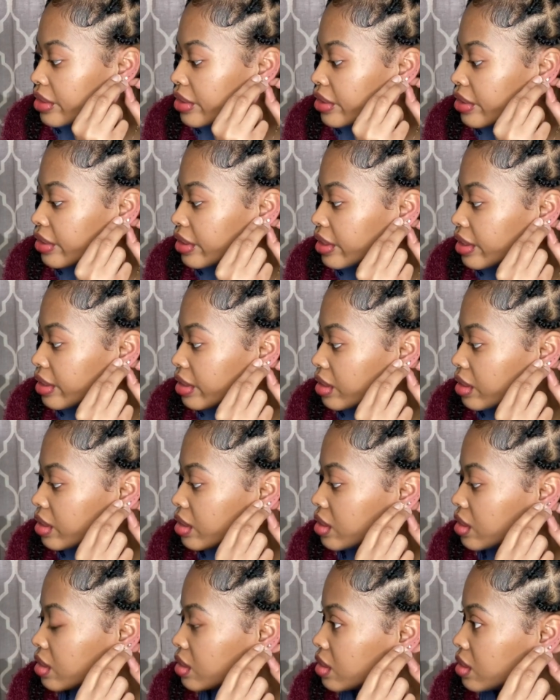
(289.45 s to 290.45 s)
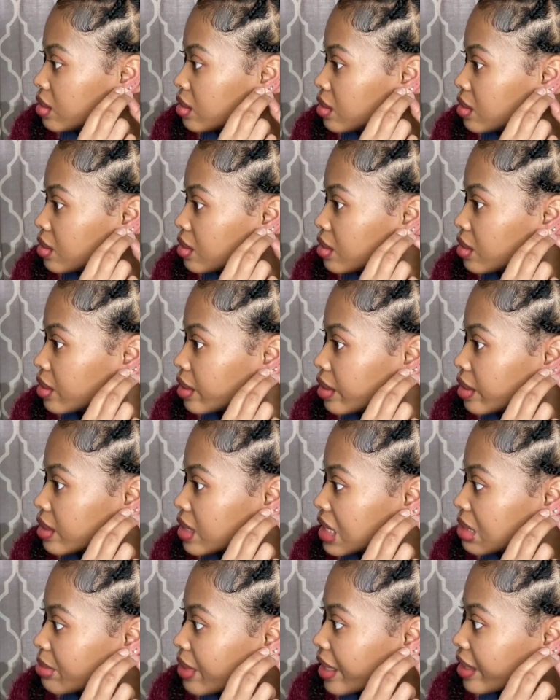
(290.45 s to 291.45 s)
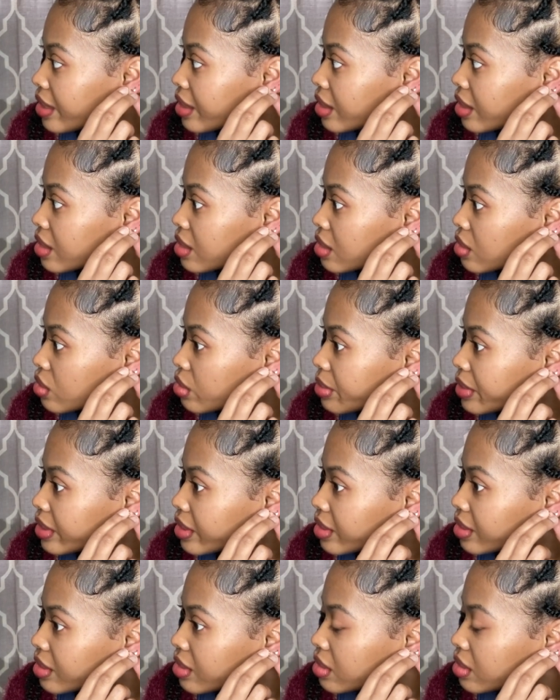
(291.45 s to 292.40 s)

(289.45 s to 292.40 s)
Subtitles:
earring. It seems like it is a little bit.